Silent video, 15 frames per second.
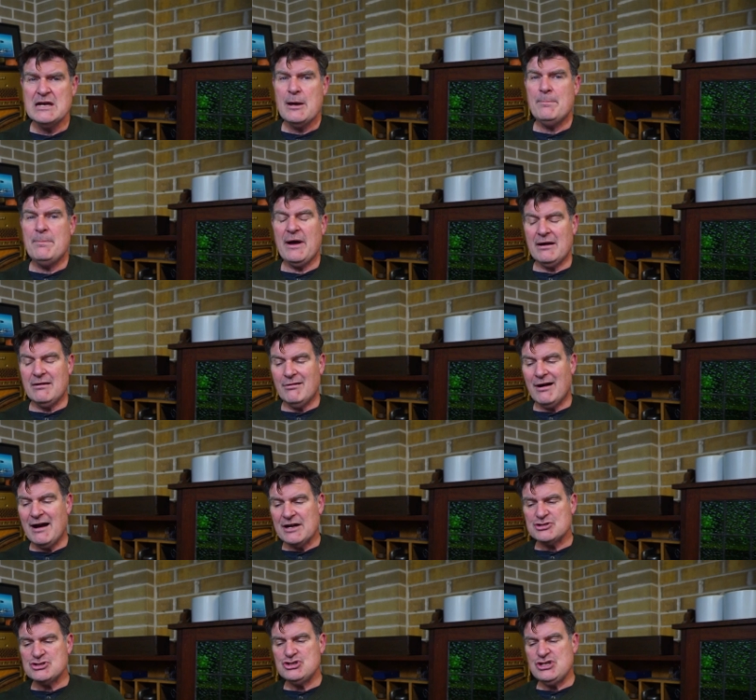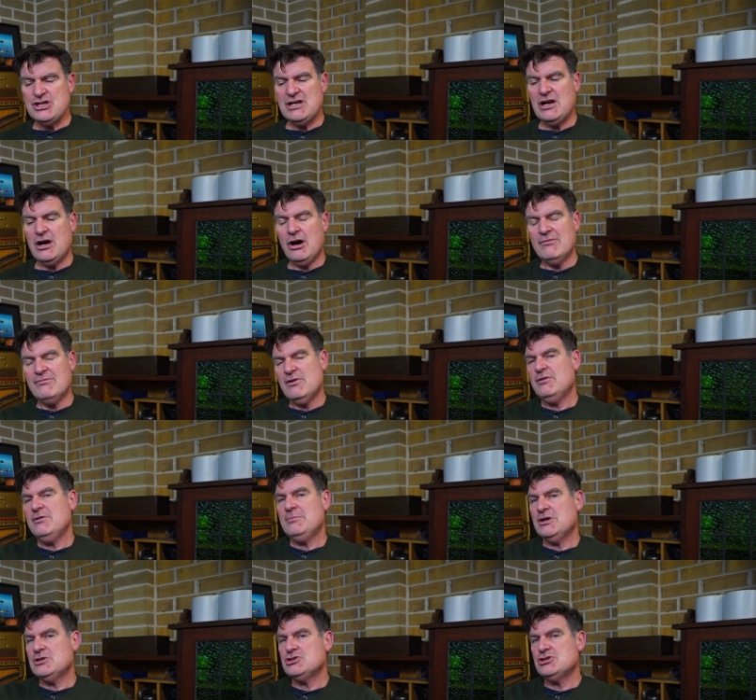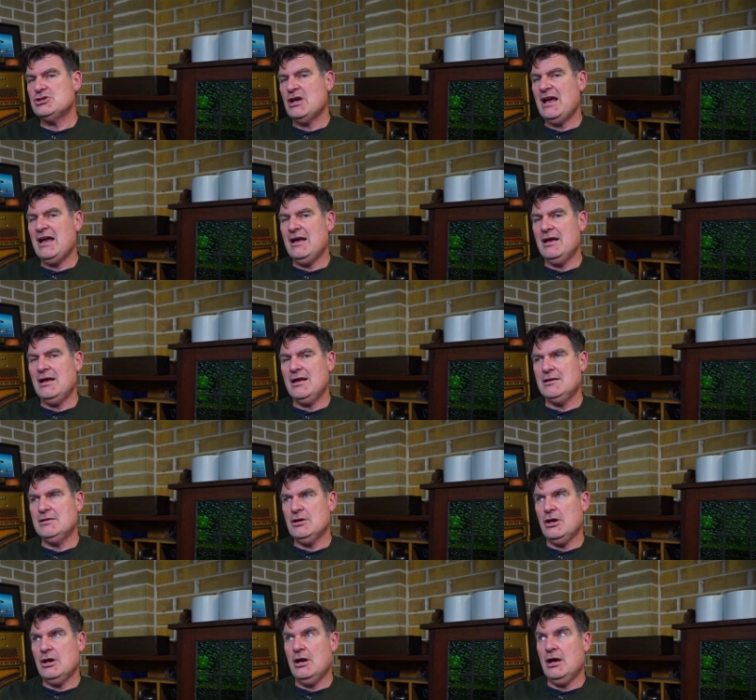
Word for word: But last year I very much had